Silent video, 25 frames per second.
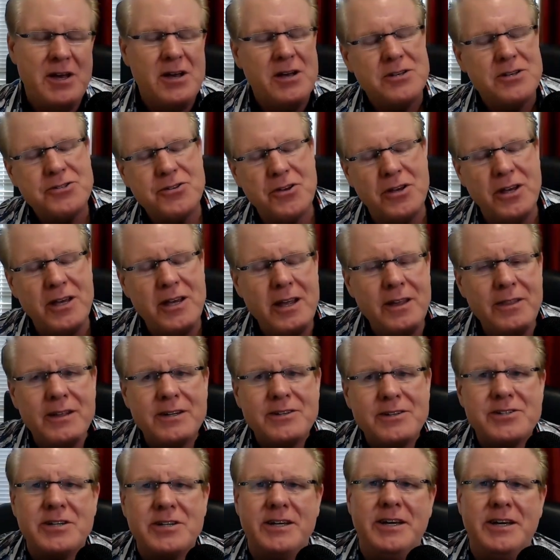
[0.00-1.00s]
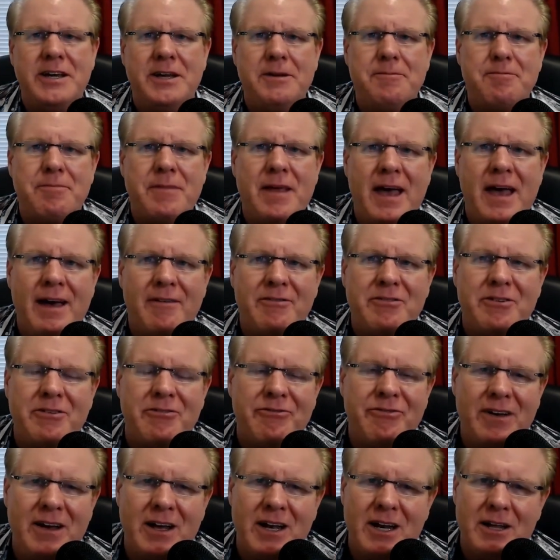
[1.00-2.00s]
So, he and the team have
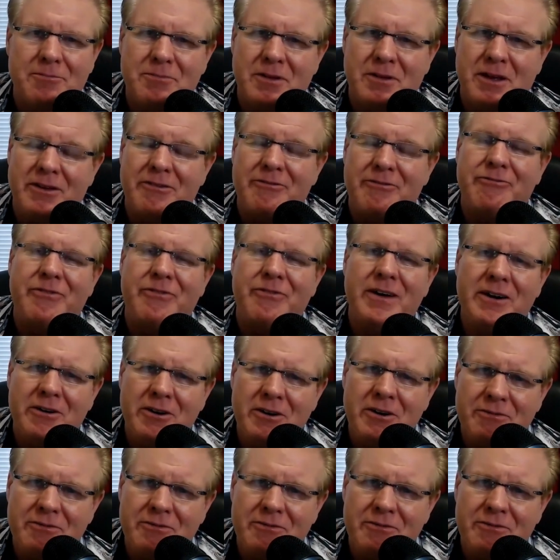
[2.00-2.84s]
developed a very,